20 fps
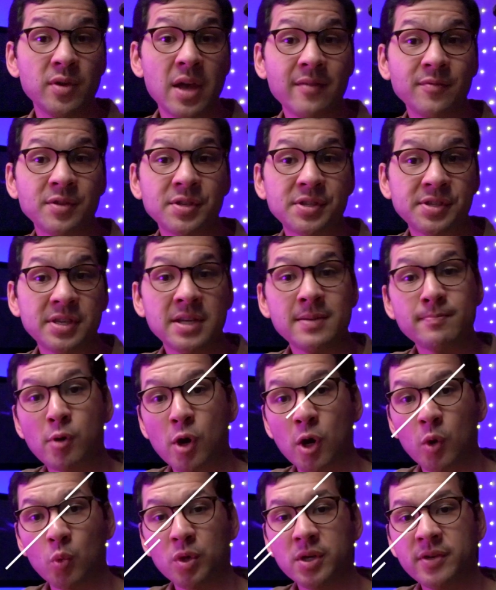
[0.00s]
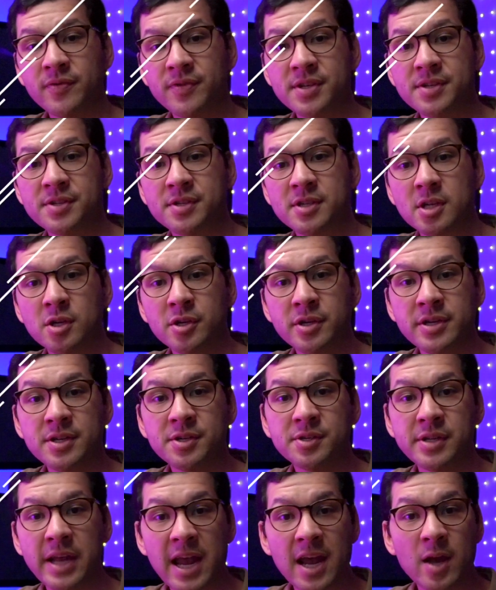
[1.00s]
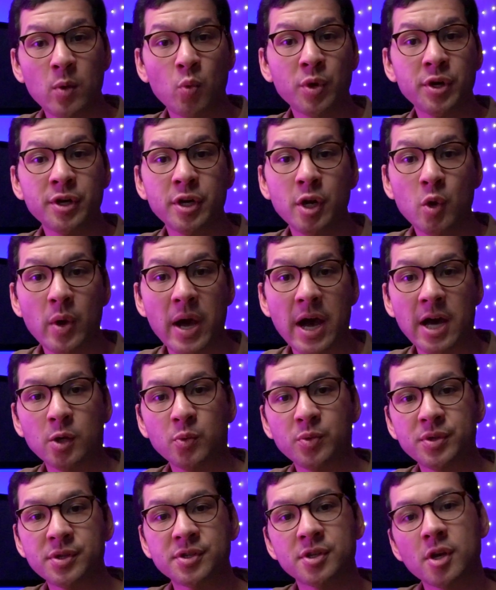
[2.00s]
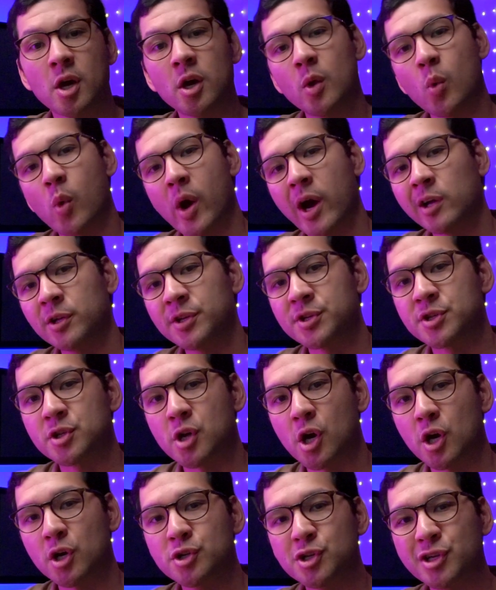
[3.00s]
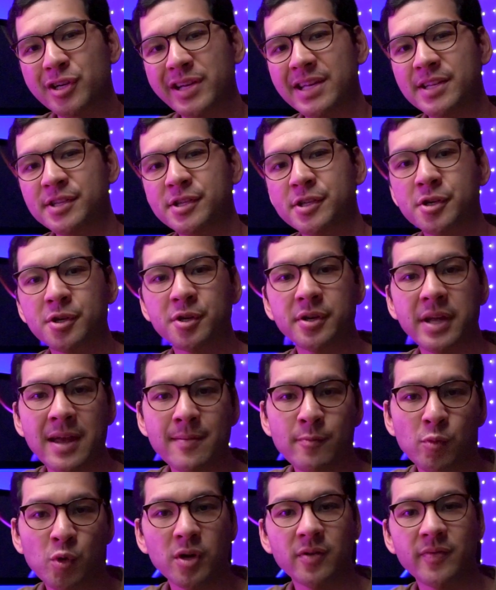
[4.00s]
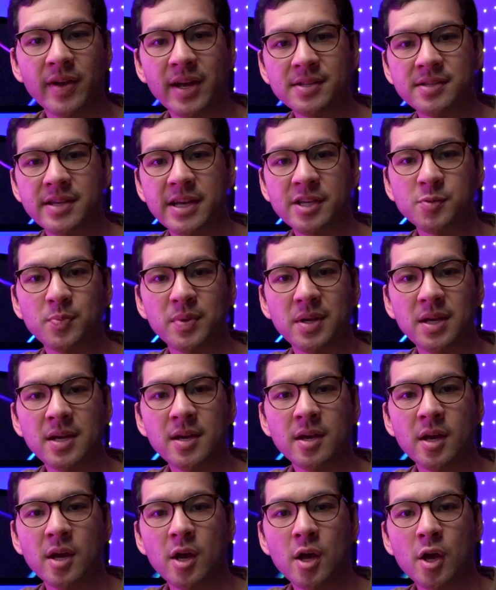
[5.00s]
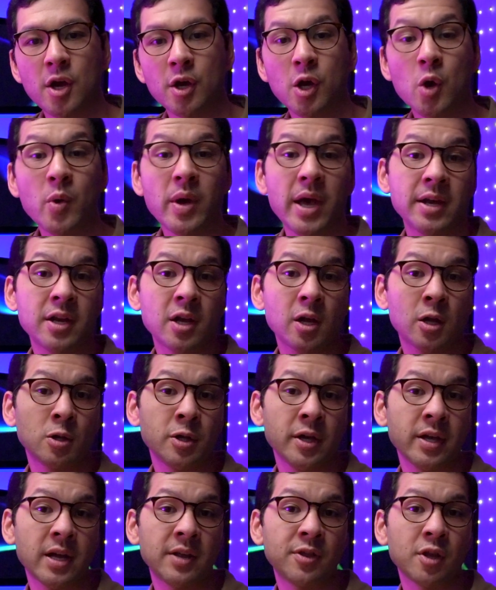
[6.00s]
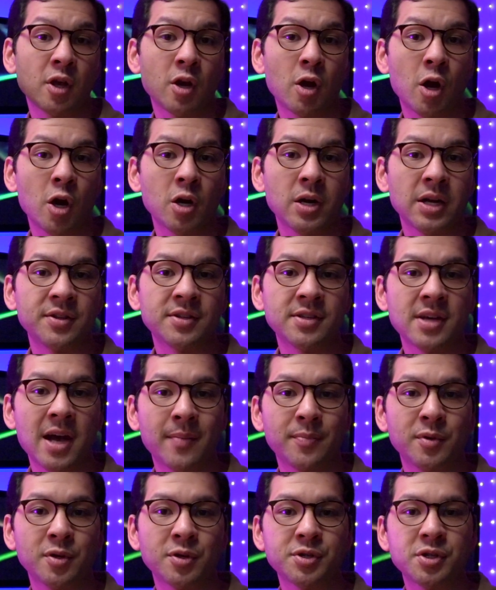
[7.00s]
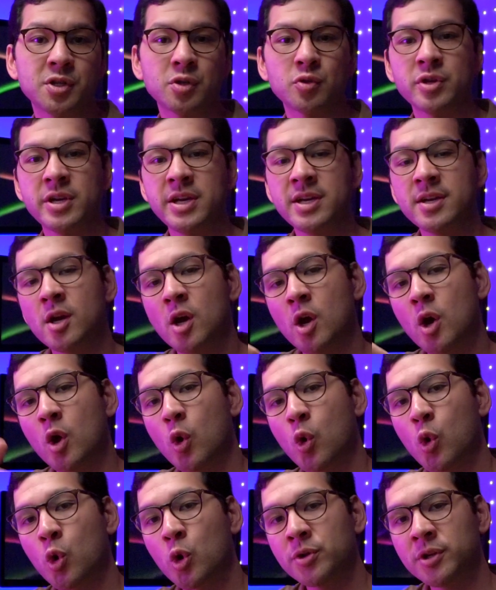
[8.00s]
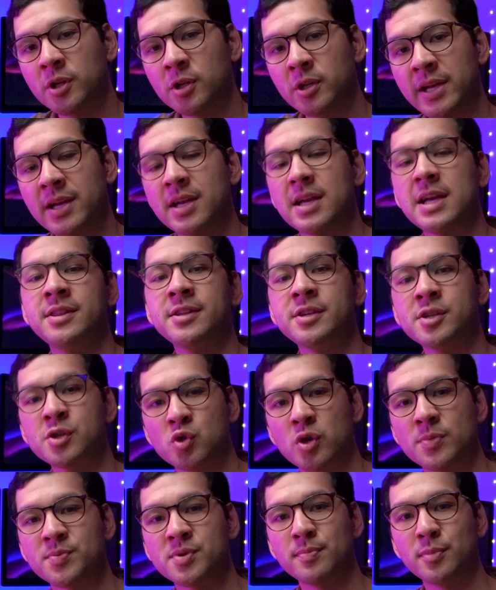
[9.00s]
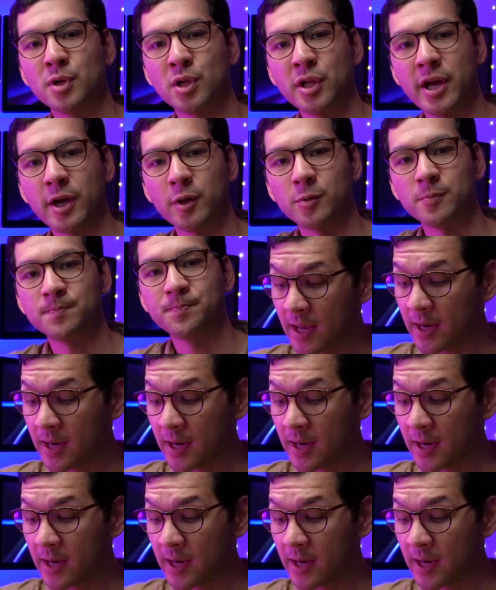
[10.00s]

you haven't seen part one of this series and want to know how to install a wireless charger into your Game Boy Advance SP, go ahead and click at the card at the top of your screen or in the link in the description below.